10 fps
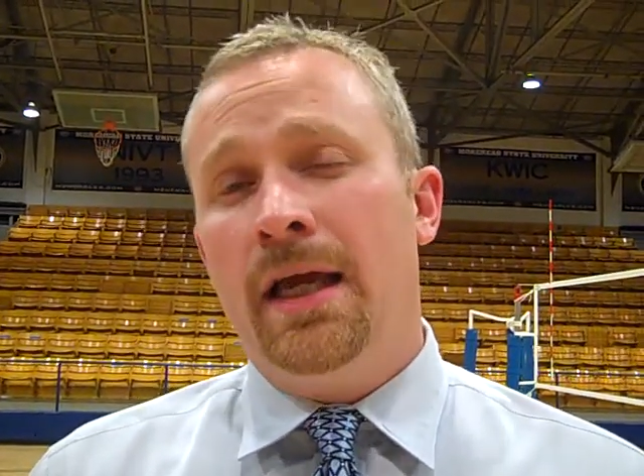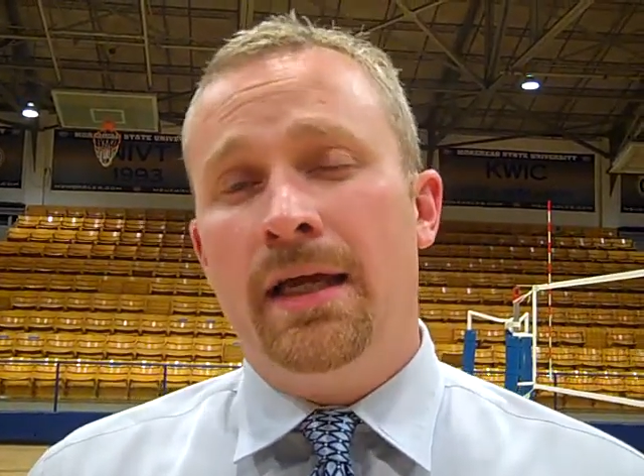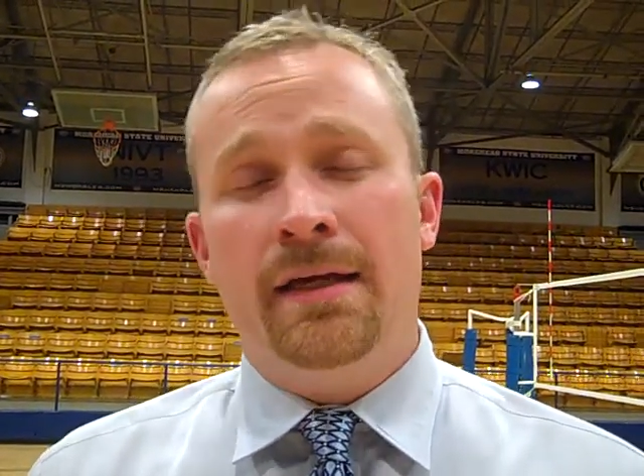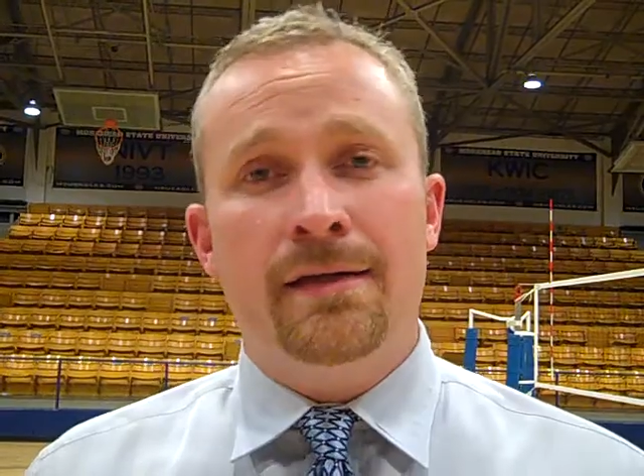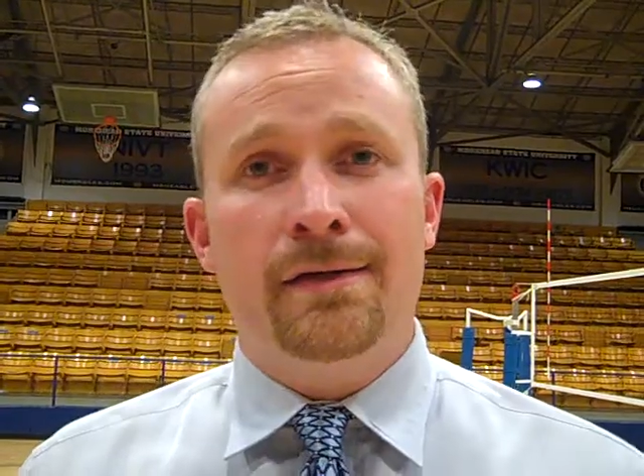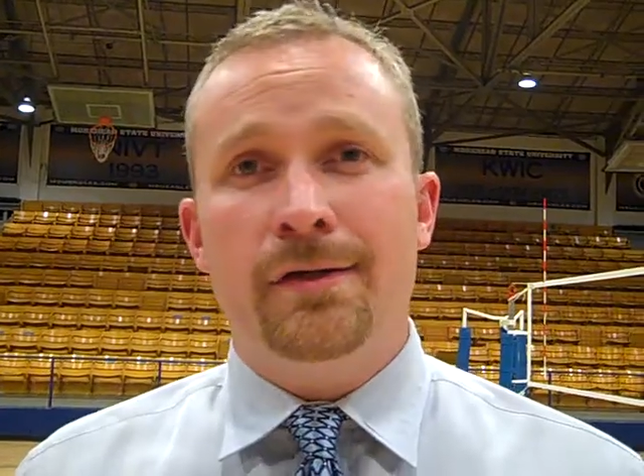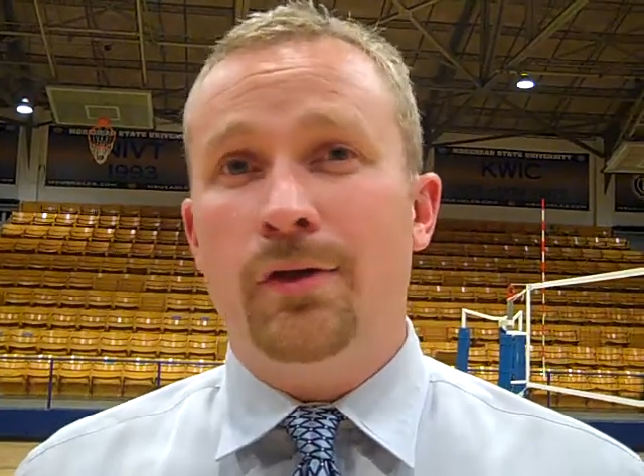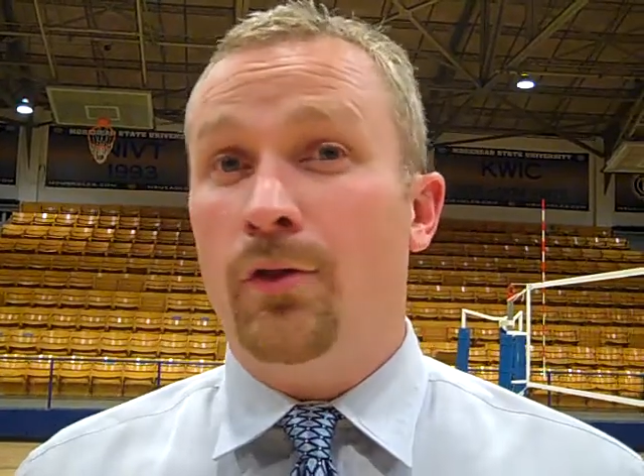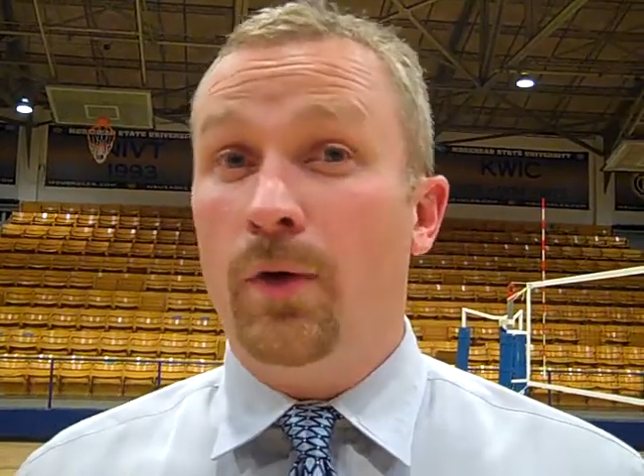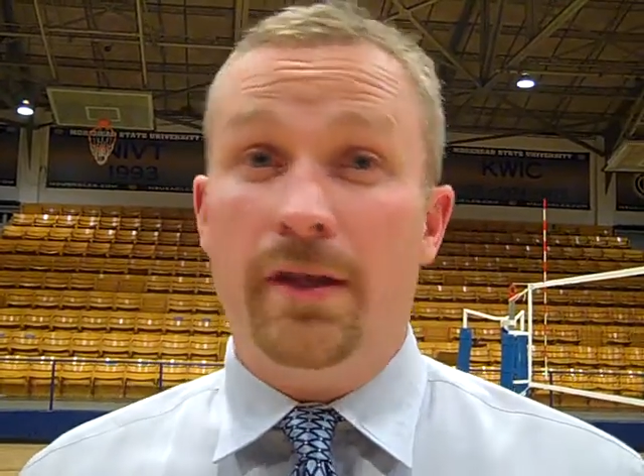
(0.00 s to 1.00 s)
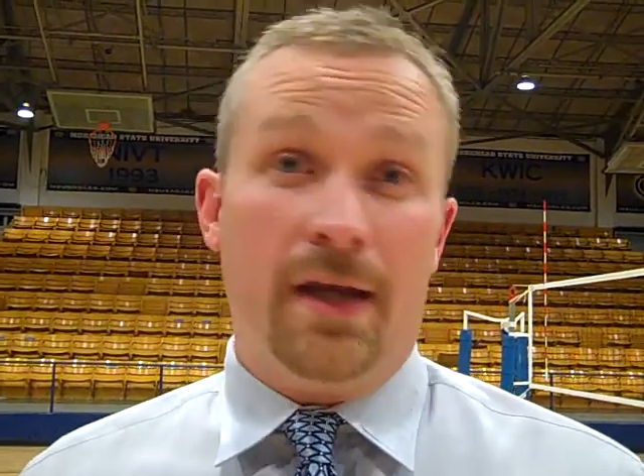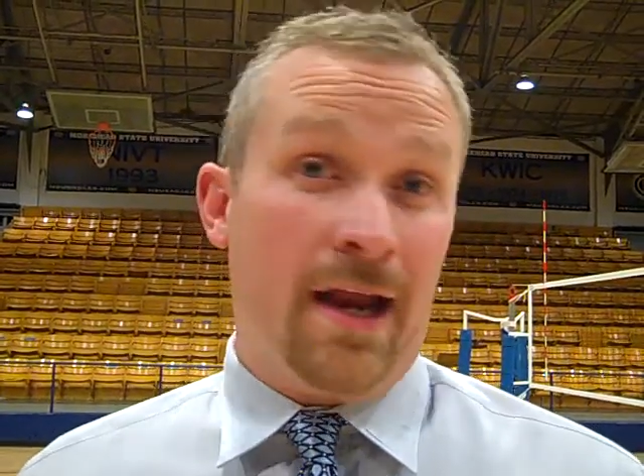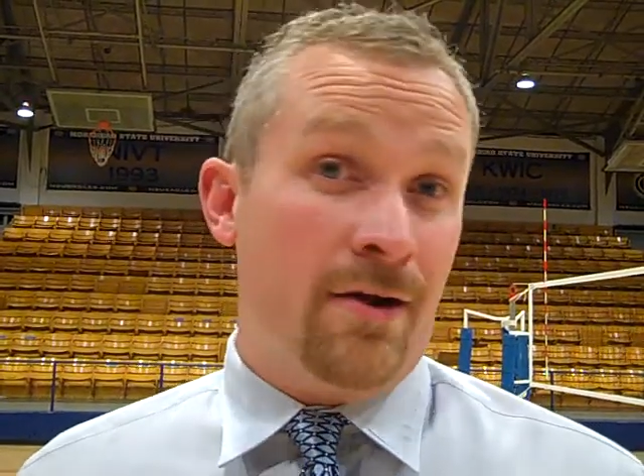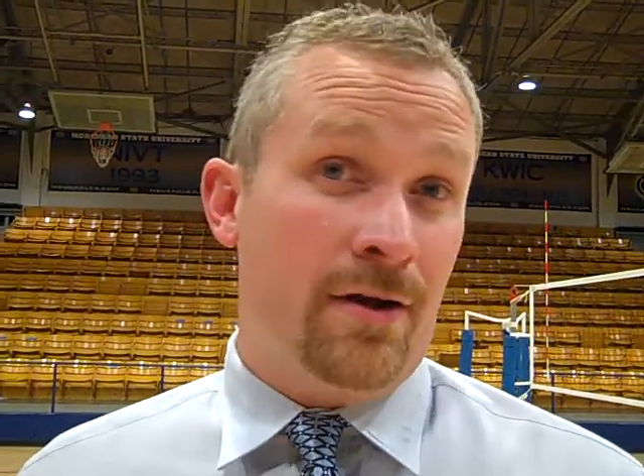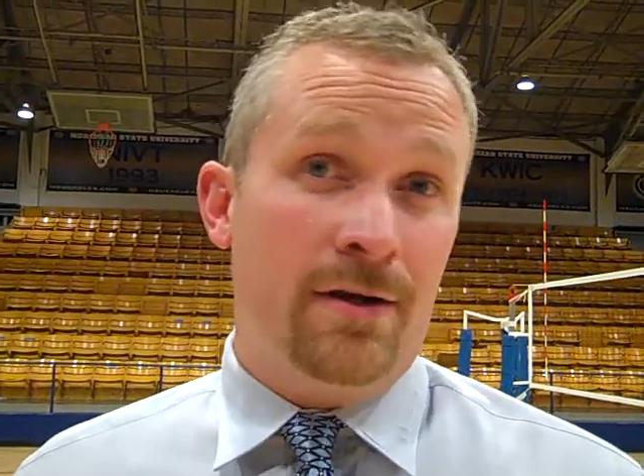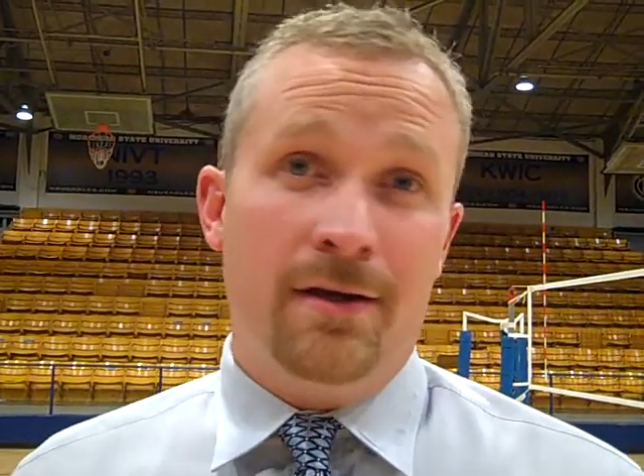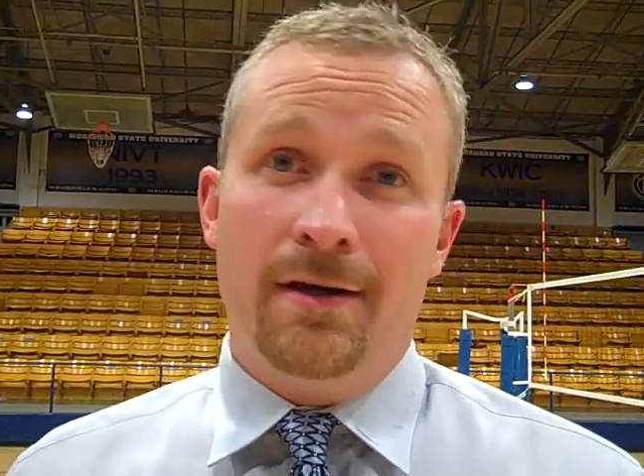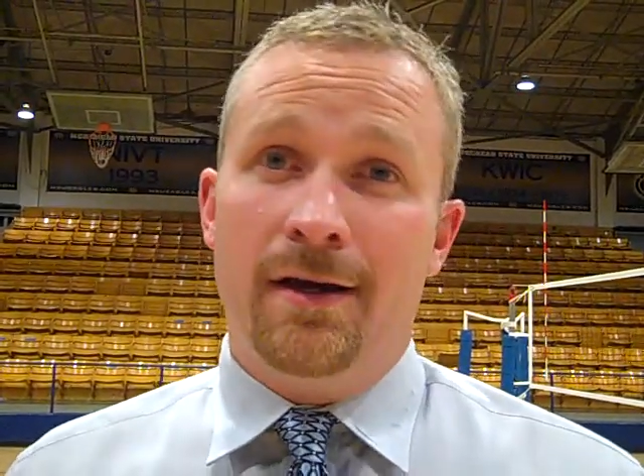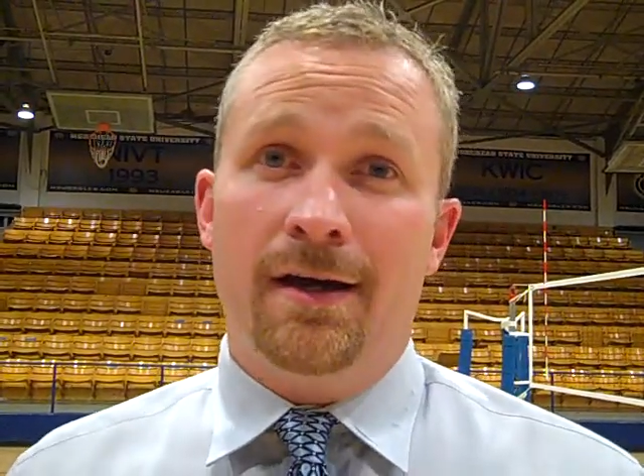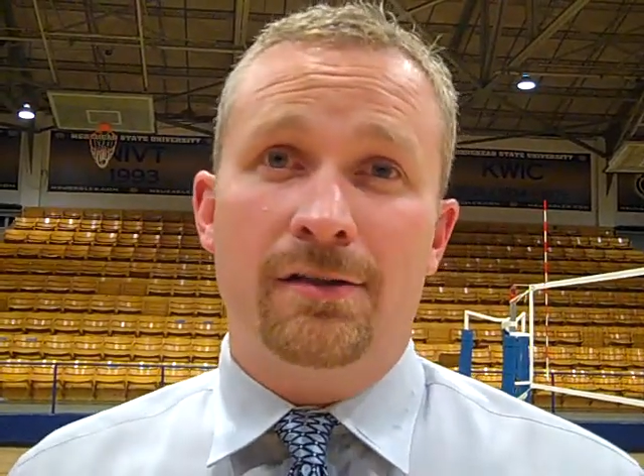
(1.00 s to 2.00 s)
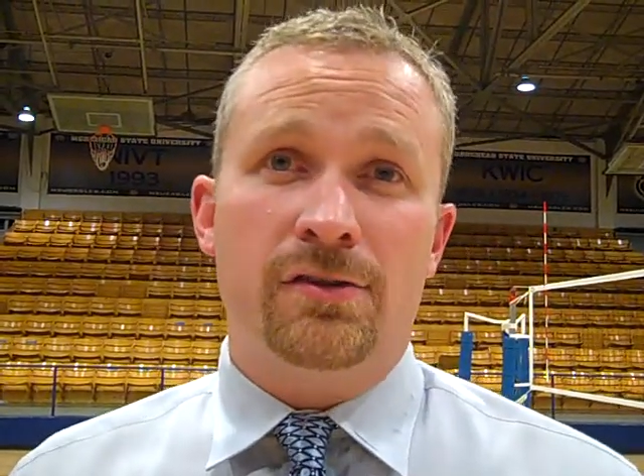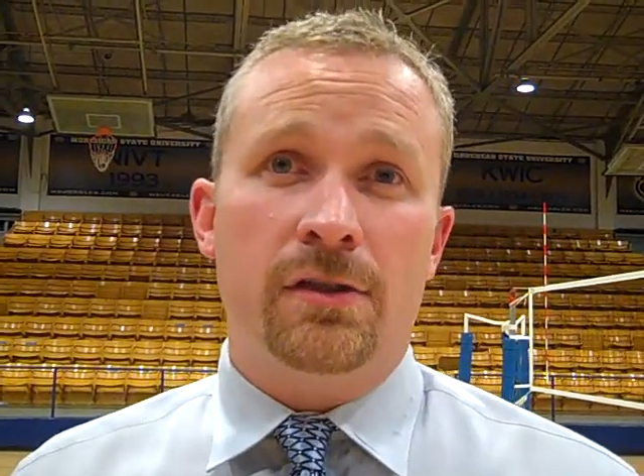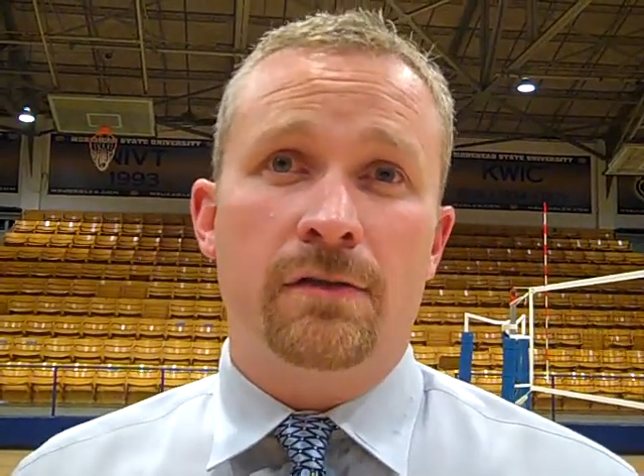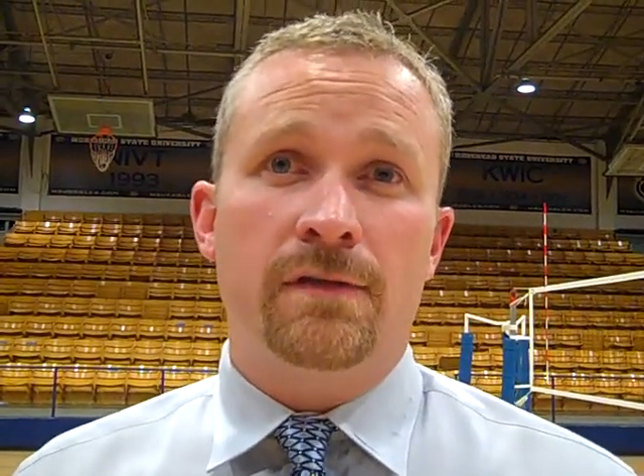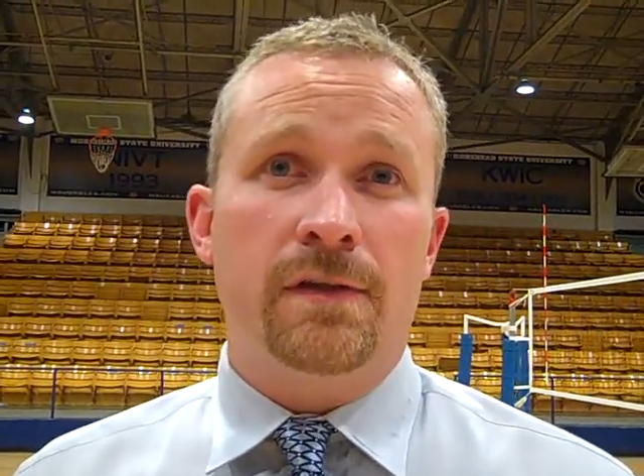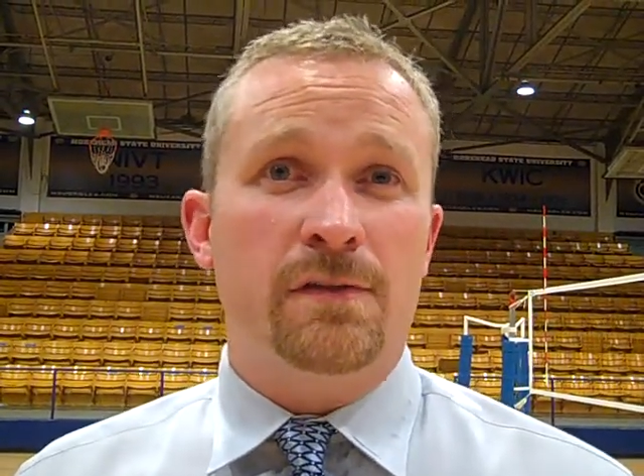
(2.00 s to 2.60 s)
and you know the way that Aaron uh, served,